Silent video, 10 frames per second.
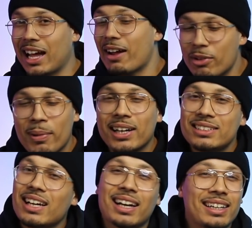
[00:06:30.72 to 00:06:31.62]

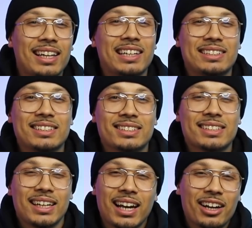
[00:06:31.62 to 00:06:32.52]
Everybody's not gonna like these,
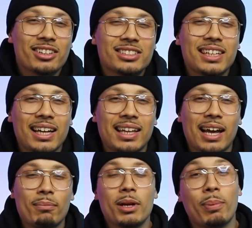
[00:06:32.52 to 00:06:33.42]
and I understand
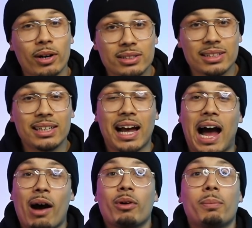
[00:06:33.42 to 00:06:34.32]
that. Me personally,
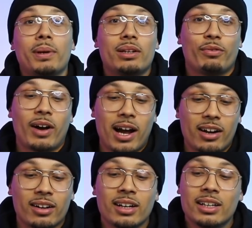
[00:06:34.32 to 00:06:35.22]
I would have picked
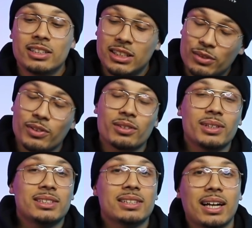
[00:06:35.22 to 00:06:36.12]
fire just for the
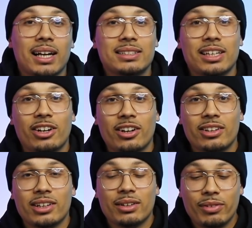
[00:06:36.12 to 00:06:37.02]
reasons like I said
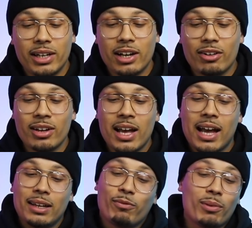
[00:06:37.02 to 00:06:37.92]
earlier in the video.
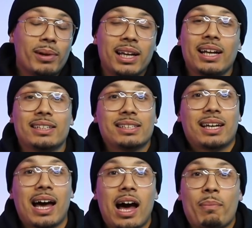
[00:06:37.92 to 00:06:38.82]
And for me, it's a
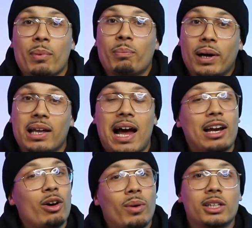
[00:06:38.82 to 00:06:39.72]
cop, but
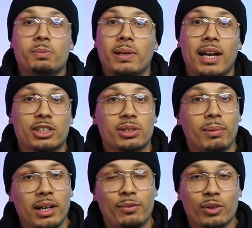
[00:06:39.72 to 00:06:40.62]
I don't wanna spend extra
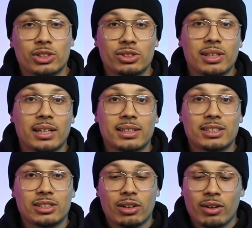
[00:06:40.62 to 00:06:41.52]
money for a shoe like
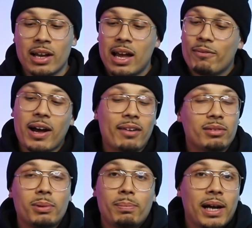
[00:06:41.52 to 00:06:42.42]
this. So if I have
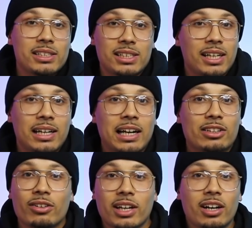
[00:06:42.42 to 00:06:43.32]
to be patient and I
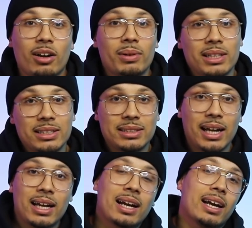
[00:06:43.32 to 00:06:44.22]
don't get it on release
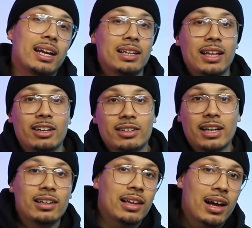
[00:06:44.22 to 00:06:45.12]
day and I get it later
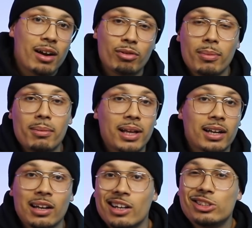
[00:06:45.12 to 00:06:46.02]
down the line for maybe
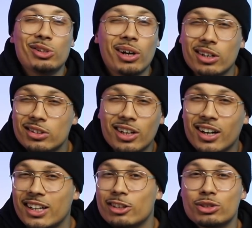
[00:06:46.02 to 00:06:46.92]
like
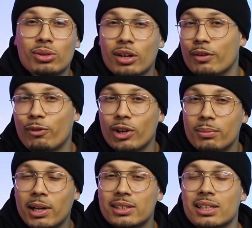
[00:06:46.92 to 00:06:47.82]
230 or 240
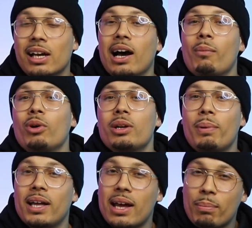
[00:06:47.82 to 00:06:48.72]
bucks, I'm willing to
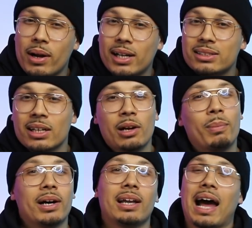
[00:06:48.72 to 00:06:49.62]
pay that price,
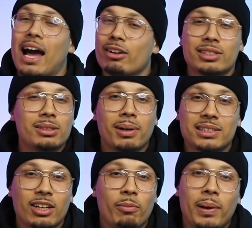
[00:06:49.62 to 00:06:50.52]
but I don't see
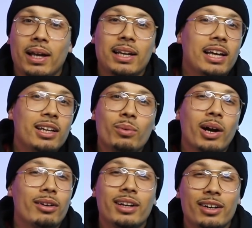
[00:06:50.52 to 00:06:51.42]
myself paying
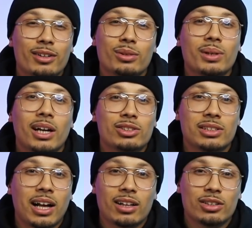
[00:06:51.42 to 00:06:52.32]
anywhere near
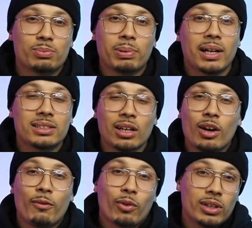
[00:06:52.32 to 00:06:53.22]
$300 plus
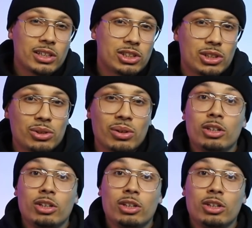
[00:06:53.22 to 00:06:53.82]
for this shoe.